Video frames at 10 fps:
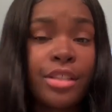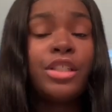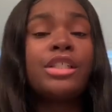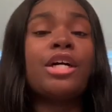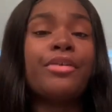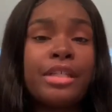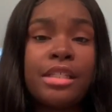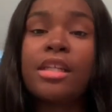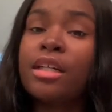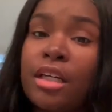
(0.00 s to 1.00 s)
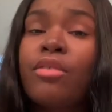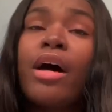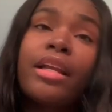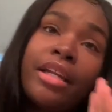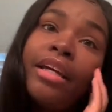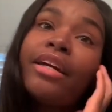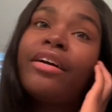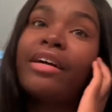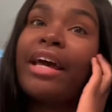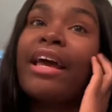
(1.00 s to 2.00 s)
just know it's good quality hair,
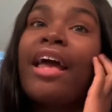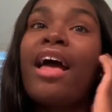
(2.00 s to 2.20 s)
okay?